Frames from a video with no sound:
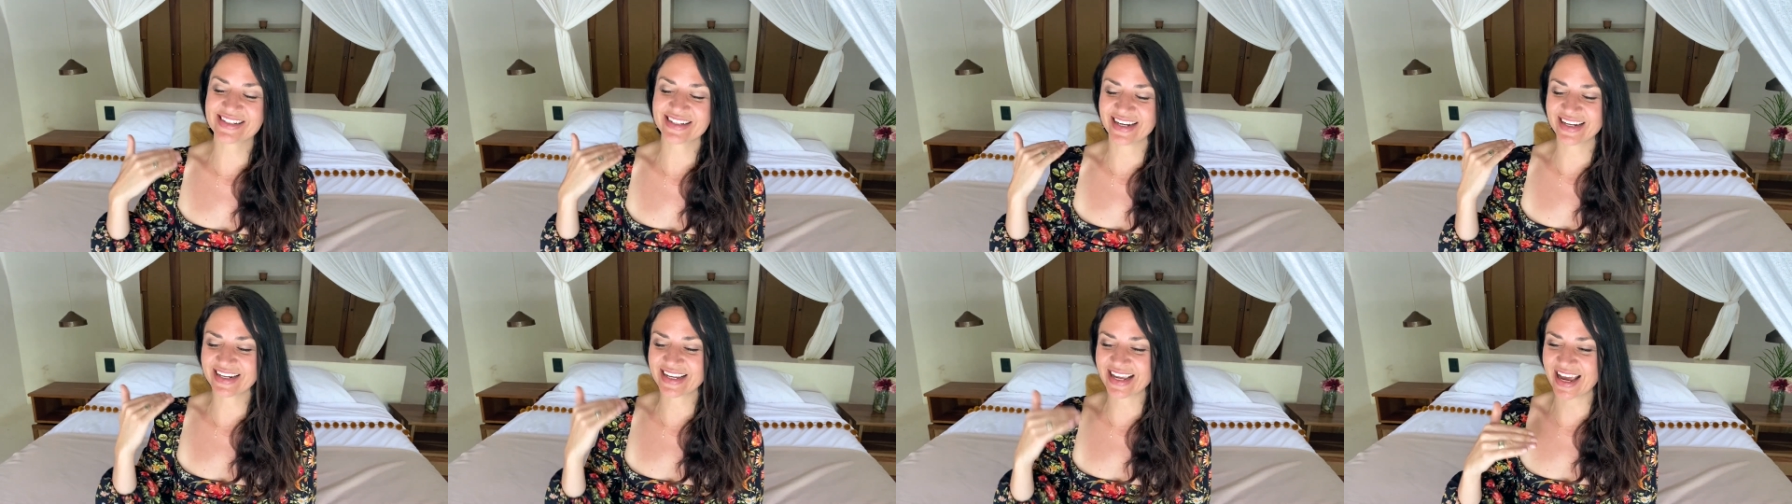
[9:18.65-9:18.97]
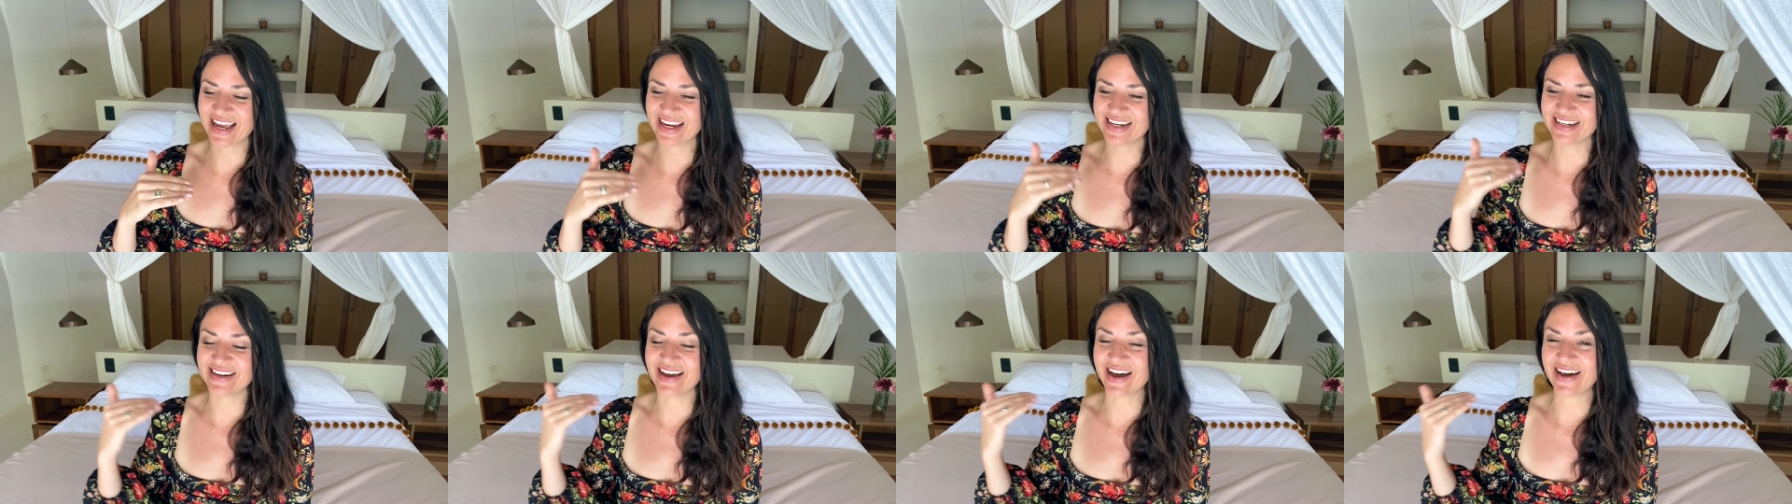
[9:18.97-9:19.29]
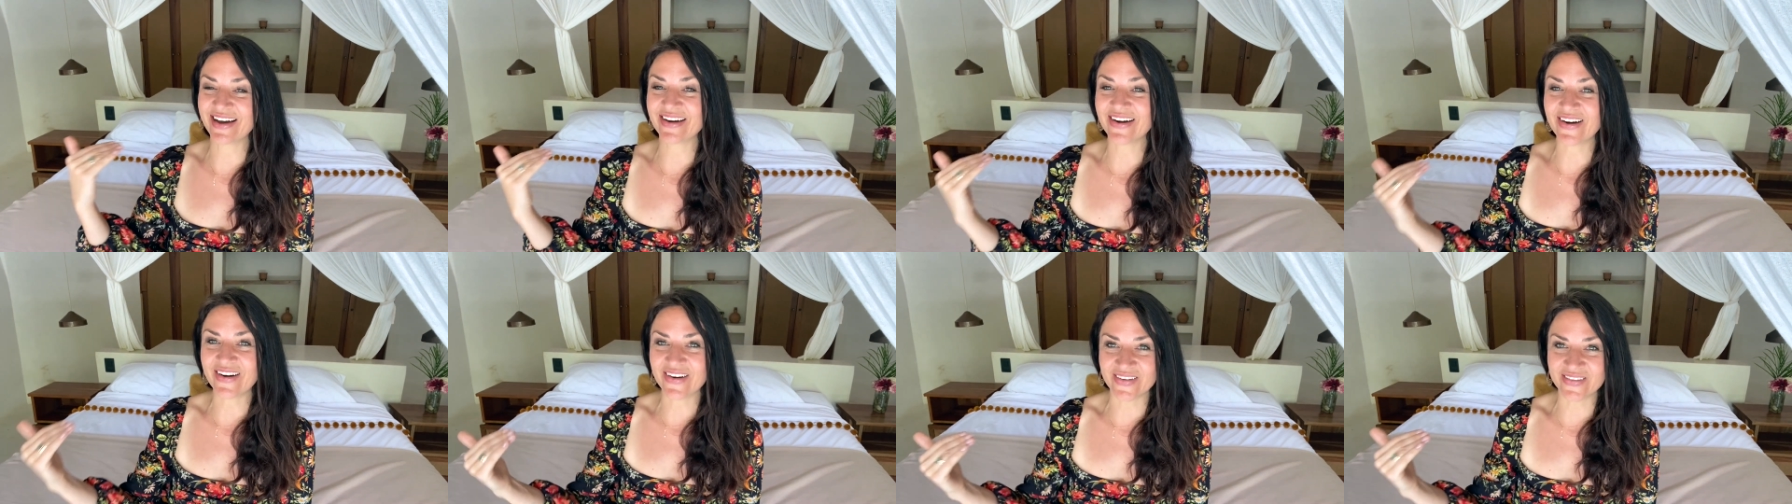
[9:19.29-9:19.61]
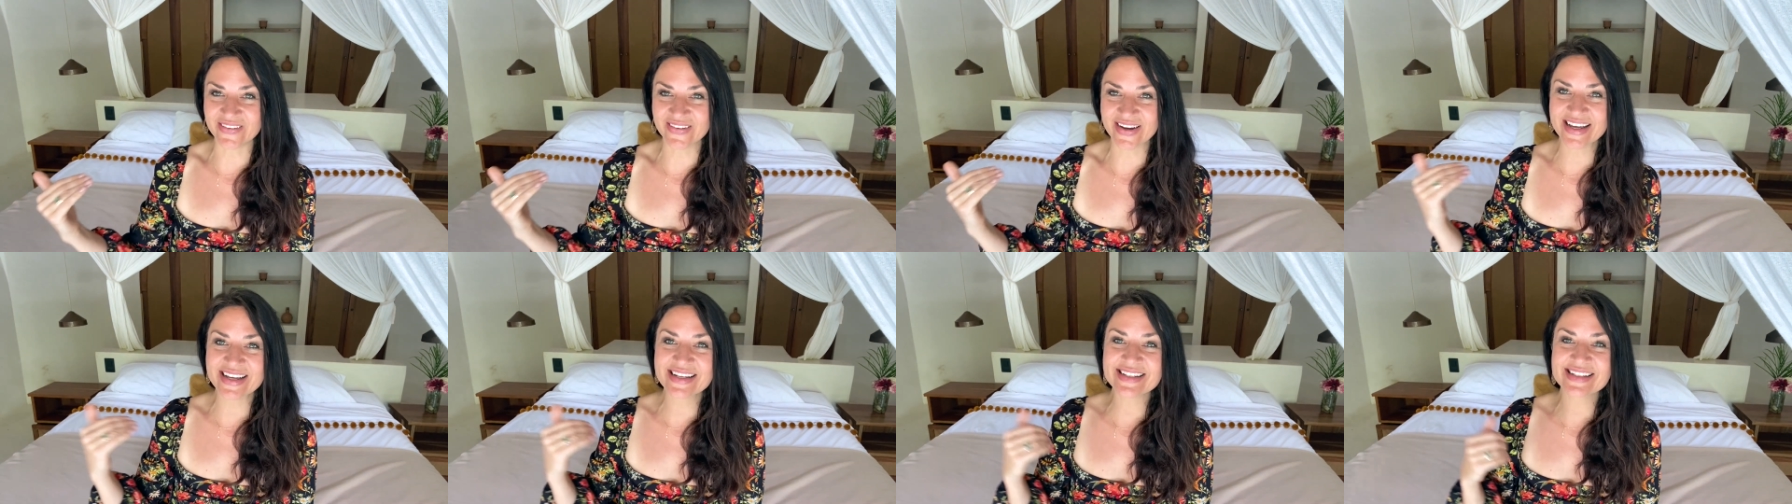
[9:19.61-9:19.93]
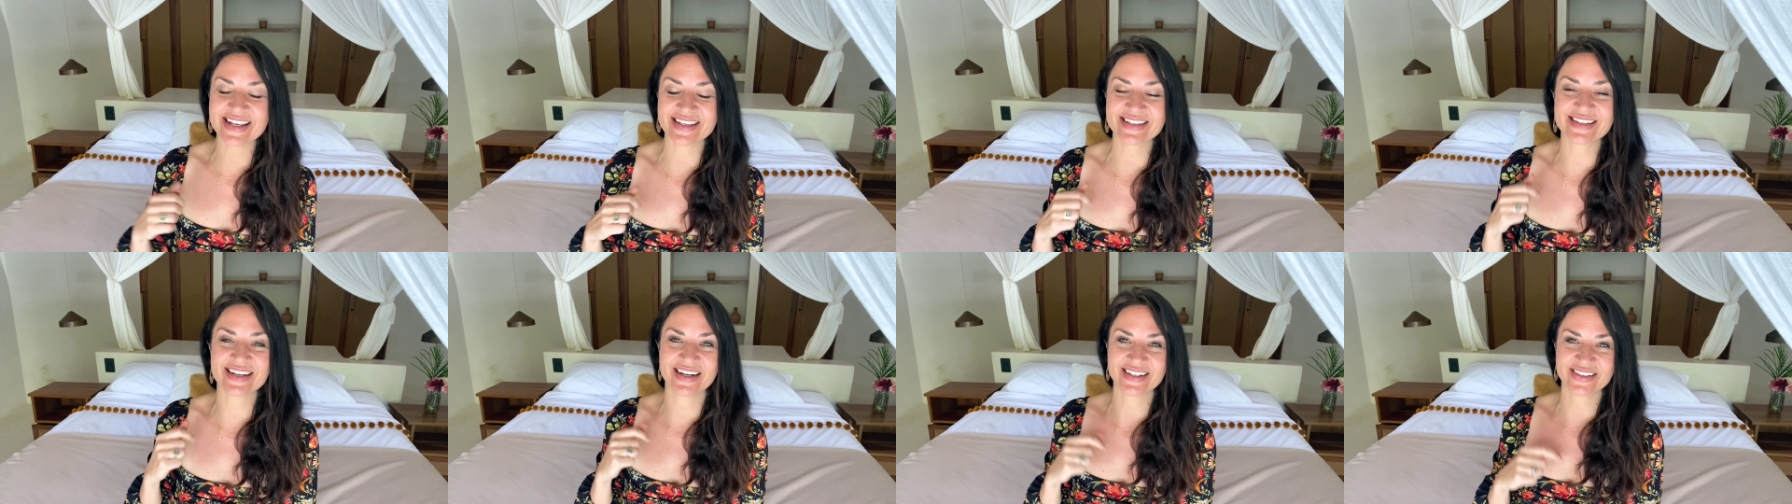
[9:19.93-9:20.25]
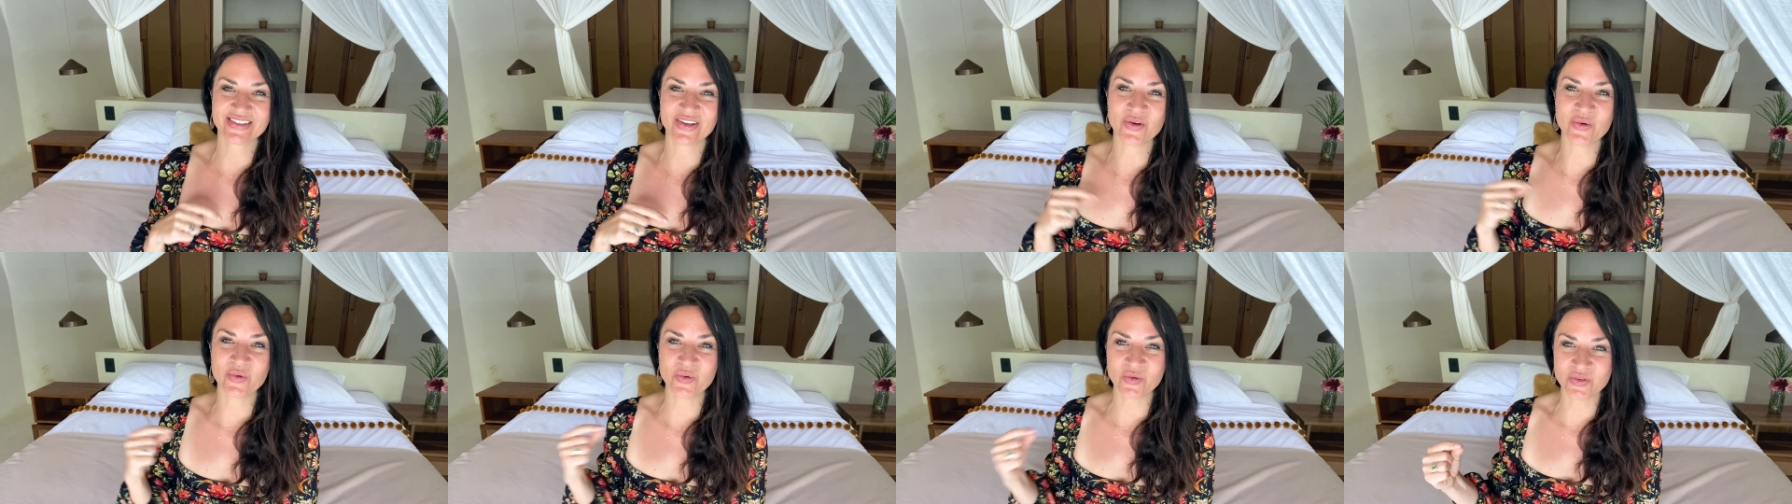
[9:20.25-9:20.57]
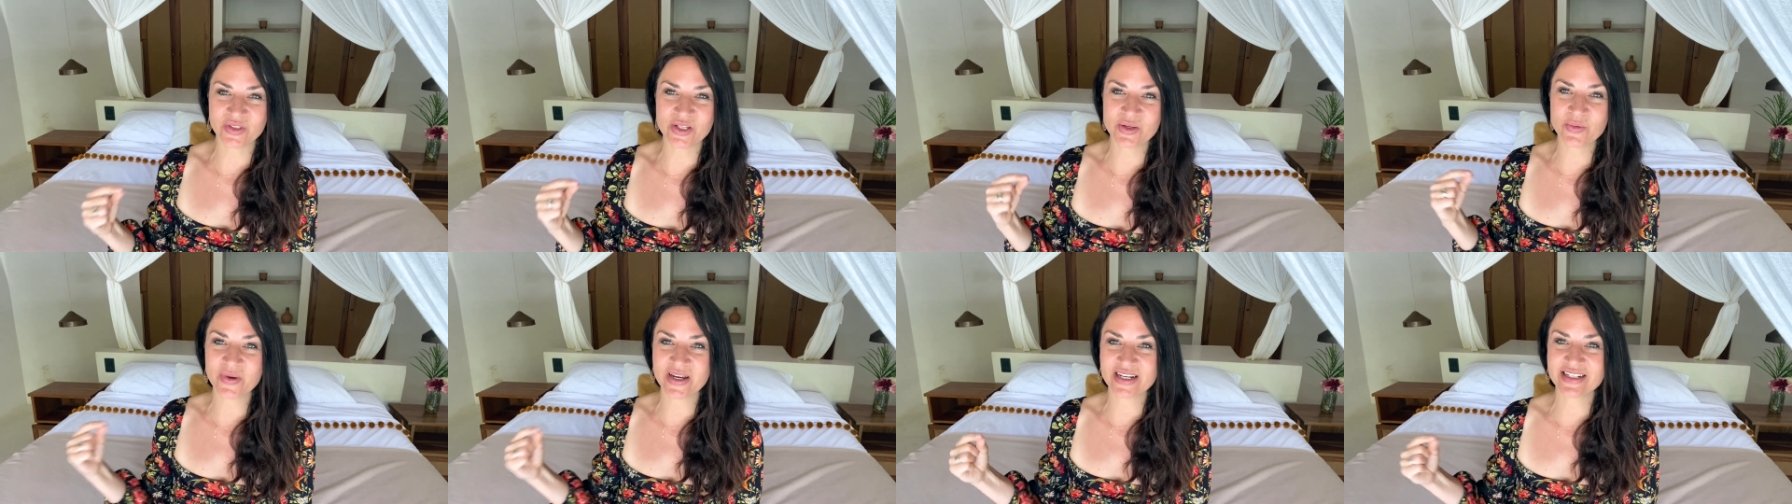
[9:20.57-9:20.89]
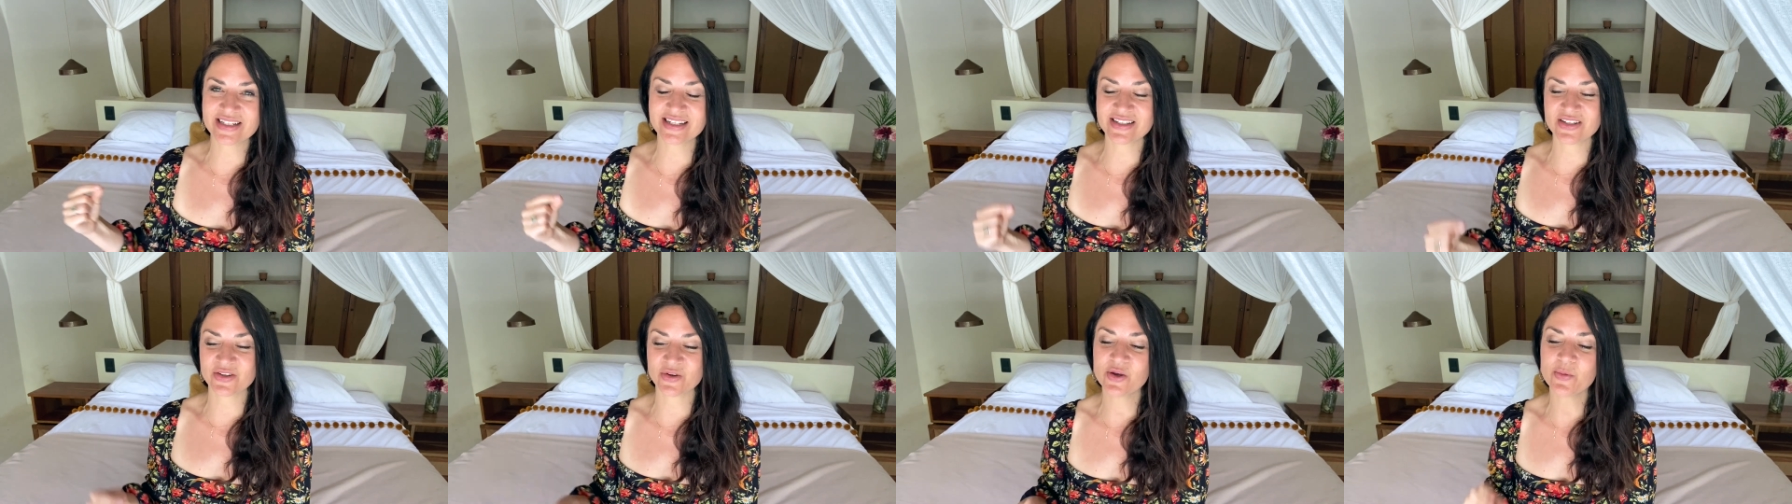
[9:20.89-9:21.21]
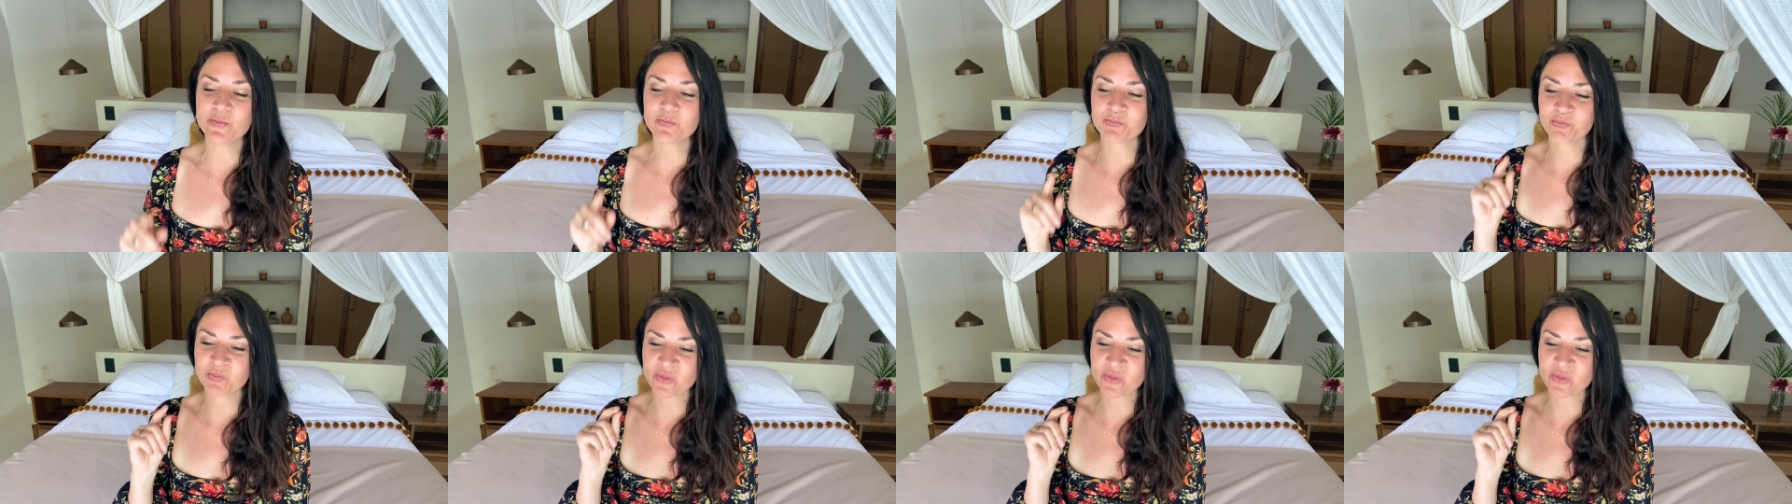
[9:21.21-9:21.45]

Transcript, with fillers: Again, not always. That's not the only way to do it,